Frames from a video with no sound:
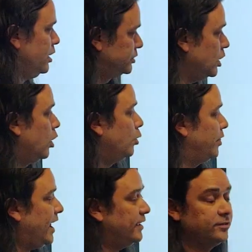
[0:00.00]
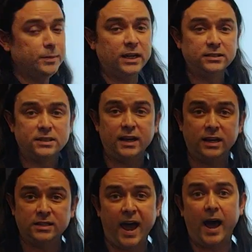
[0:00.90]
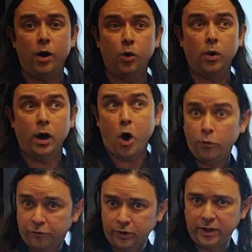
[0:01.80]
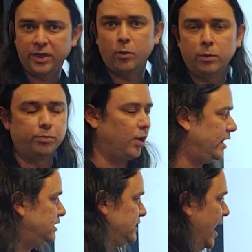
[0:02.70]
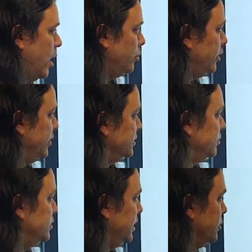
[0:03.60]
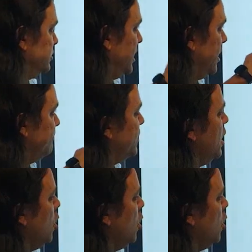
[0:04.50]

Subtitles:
So that gives me insight into how hopefully they would break down this particular setup.